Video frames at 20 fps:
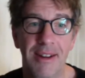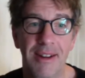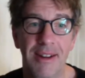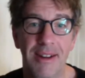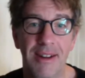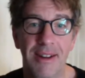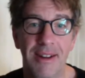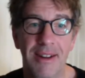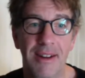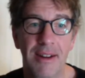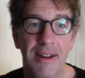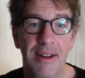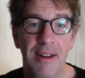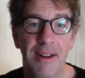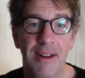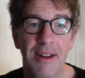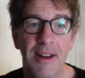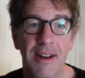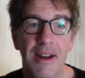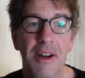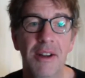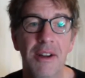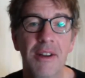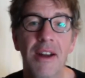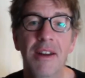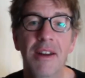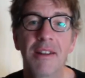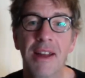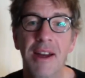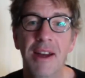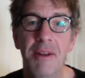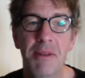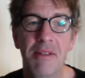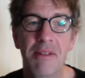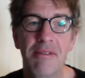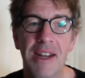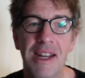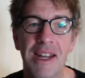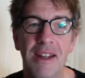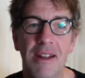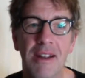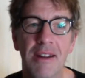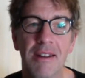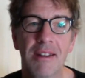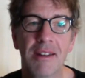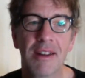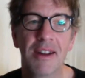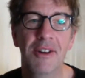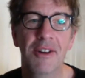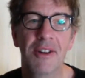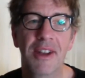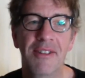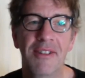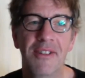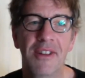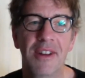Oh no, that'd be really good. Go on, have a look.